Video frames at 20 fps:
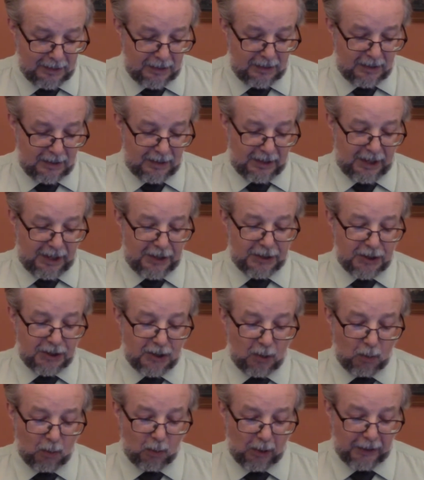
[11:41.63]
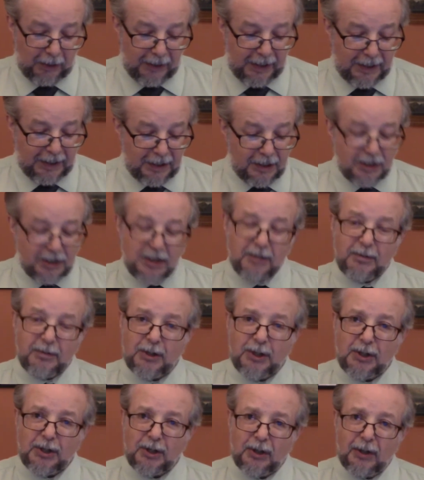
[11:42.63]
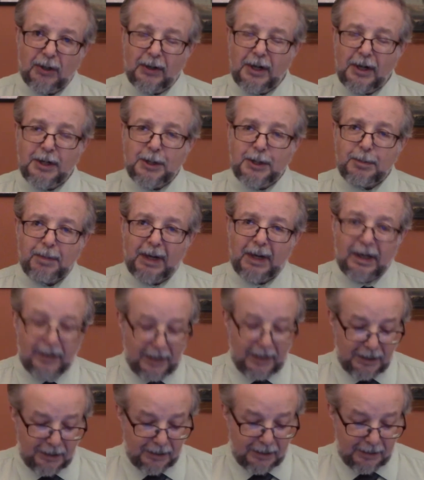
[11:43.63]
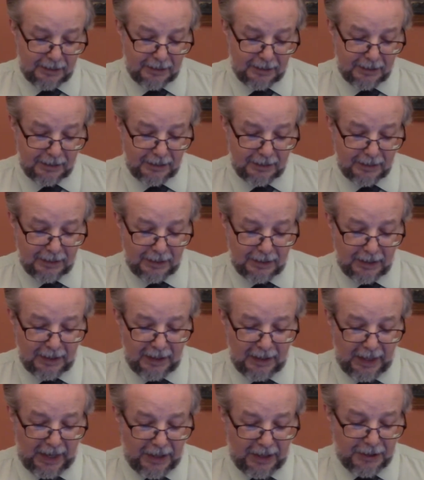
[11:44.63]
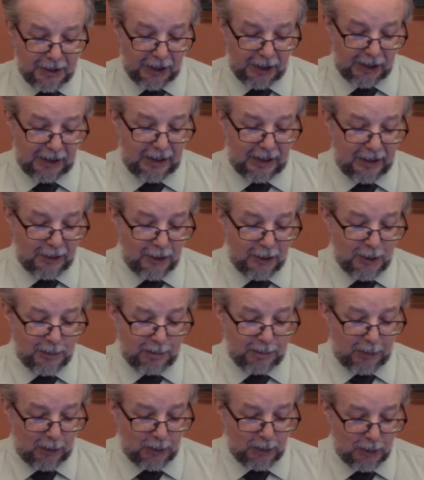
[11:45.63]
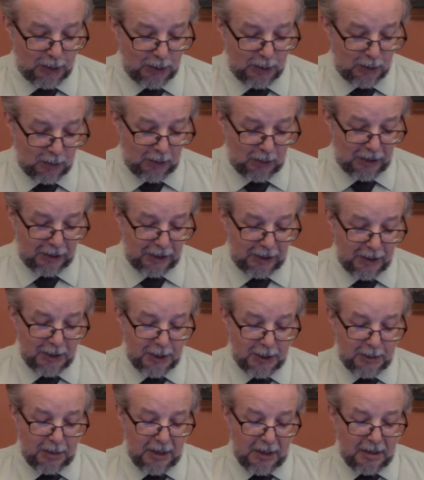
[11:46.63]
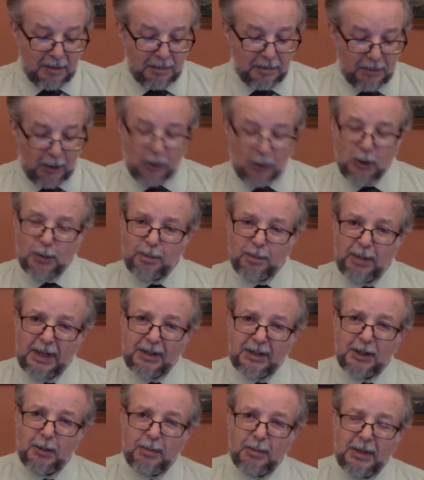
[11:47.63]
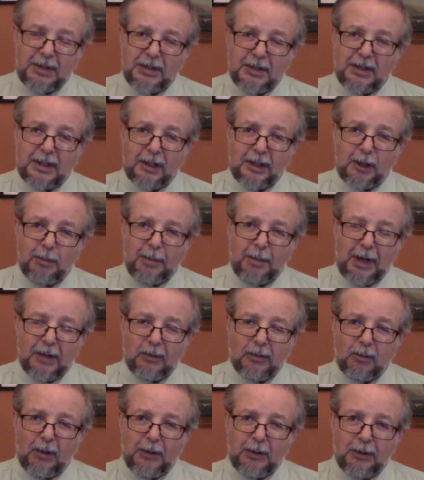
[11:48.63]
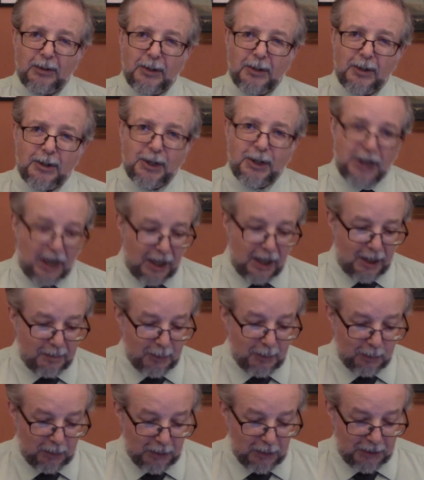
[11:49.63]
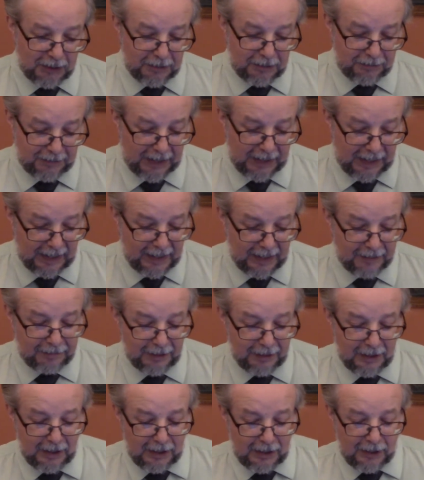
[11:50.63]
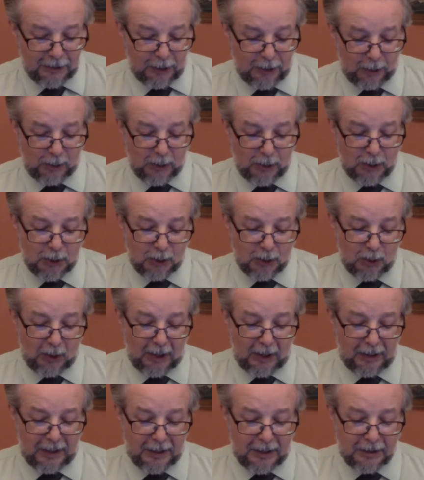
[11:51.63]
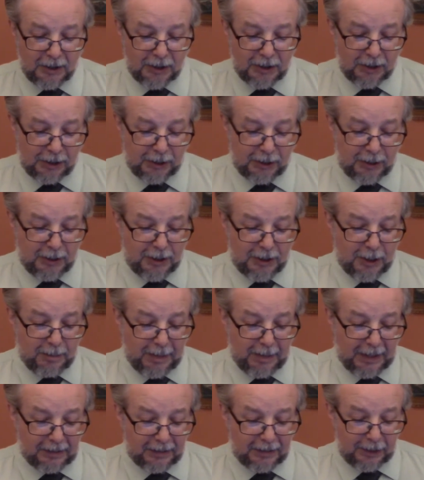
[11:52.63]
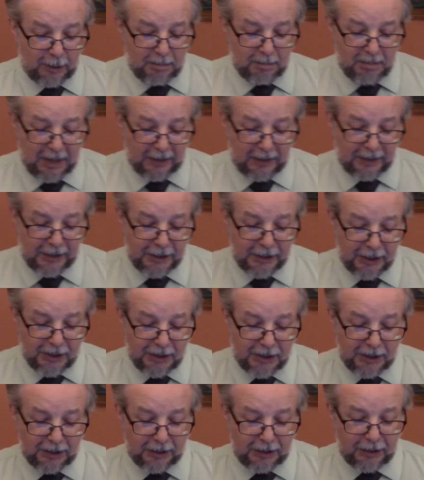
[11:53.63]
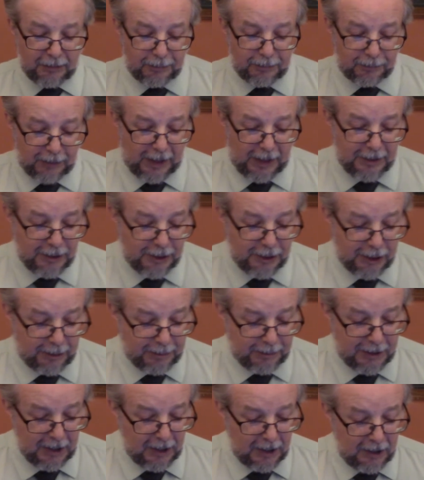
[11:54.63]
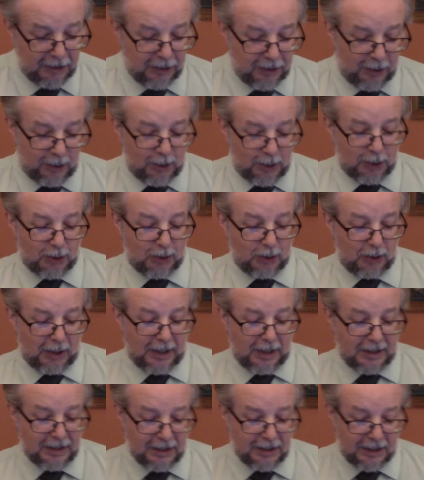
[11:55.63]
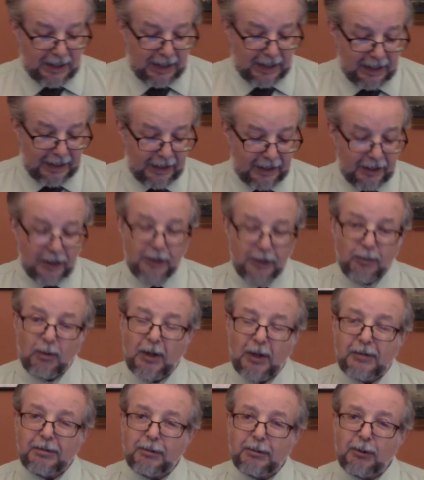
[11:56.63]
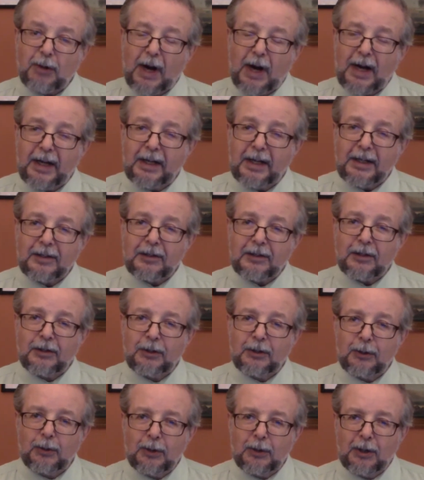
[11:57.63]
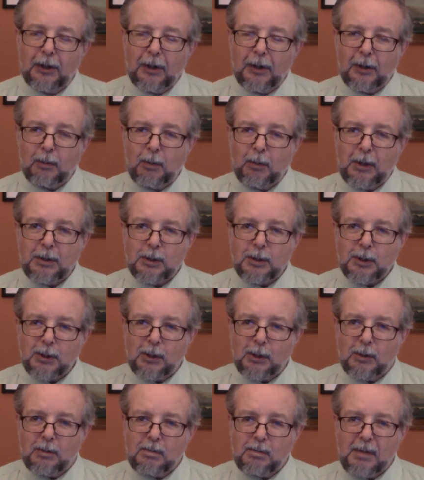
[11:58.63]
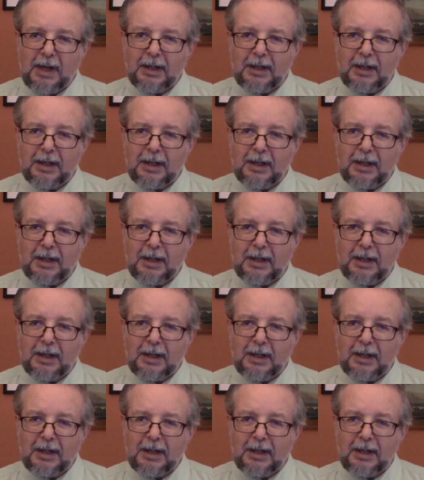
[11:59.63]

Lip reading: It's the weariness of discouraged parents, educators, postal workers, those pessimistic about whether their jobs will survive, those who are uncertain about their marriages and their friendships, those who are tired of trying to do good when so many